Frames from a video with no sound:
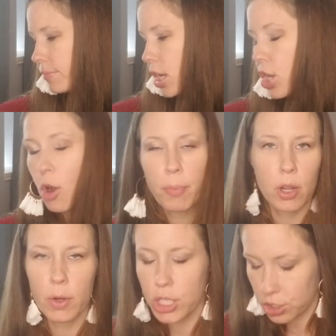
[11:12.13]

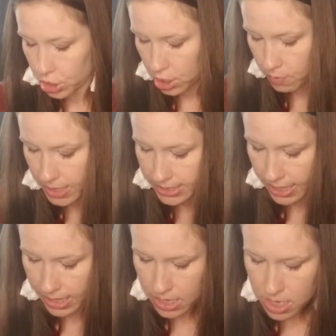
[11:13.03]
notebook, which I'll show you in a
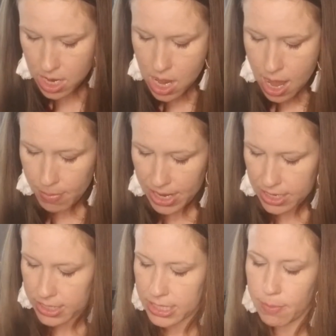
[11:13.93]
second.
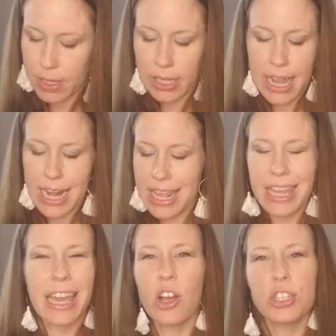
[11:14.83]
But typically
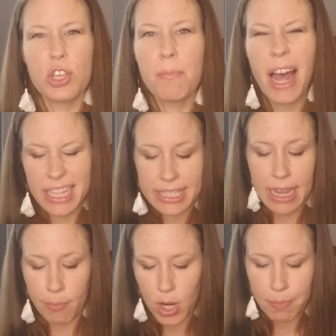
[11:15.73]
anything else you buy
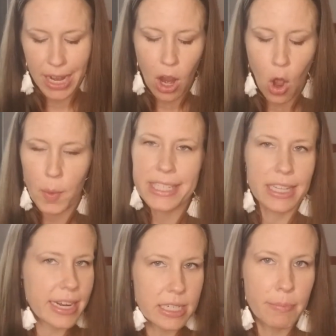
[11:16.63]
separate, but I always
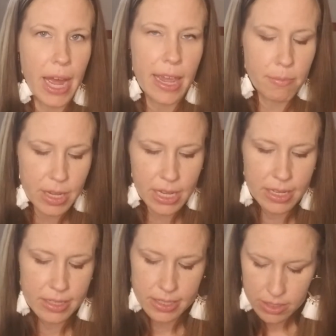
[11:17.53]
like to buy it
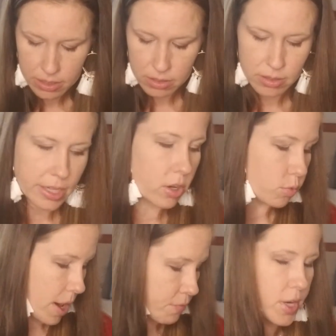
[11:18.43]
because they'll
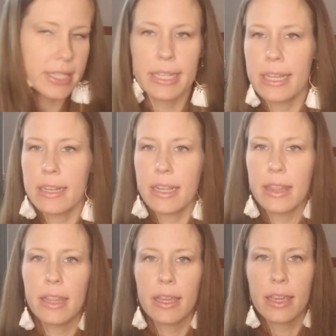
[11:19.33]
reference it
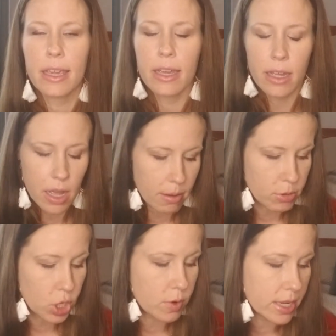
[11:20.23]
in the
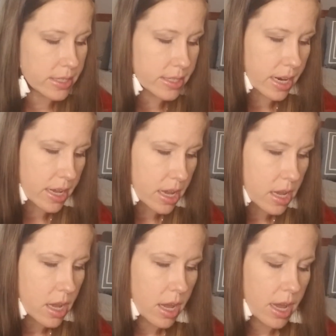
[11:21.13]
unit study.
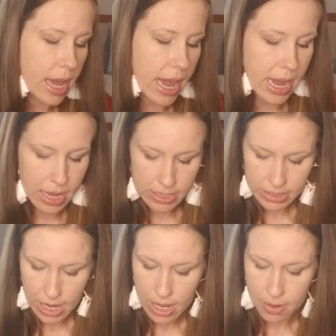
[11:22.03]

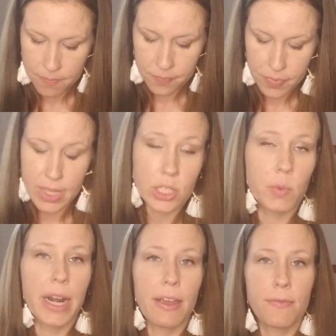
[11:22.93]
And this
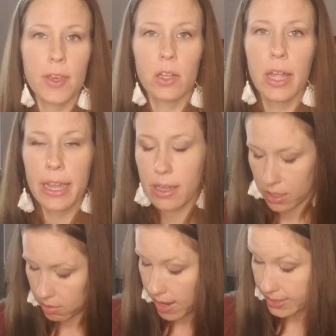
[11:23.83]
one I feel like
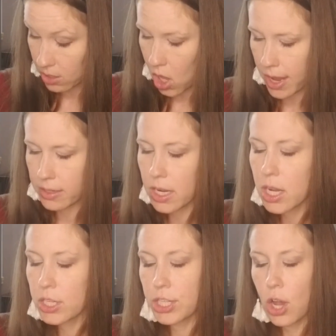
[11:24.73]
has a lot.
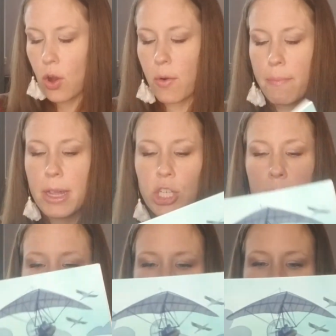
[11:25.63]
So mission
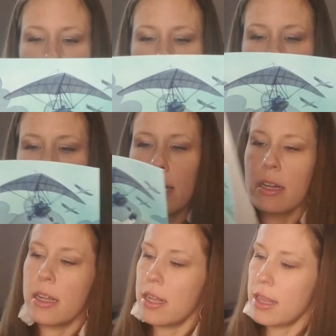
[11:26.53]
migration,
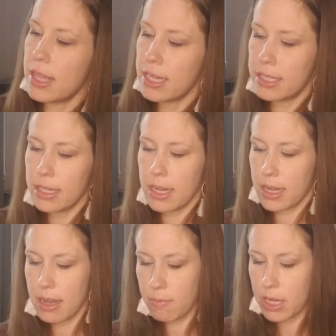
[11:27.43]
it
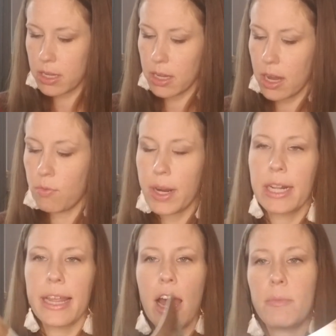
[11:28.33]
can be a read
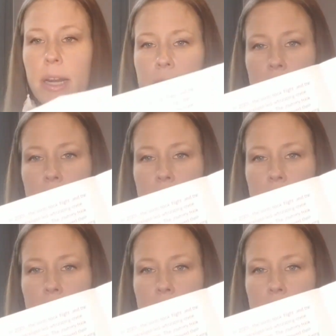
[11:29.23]
aloud, but it's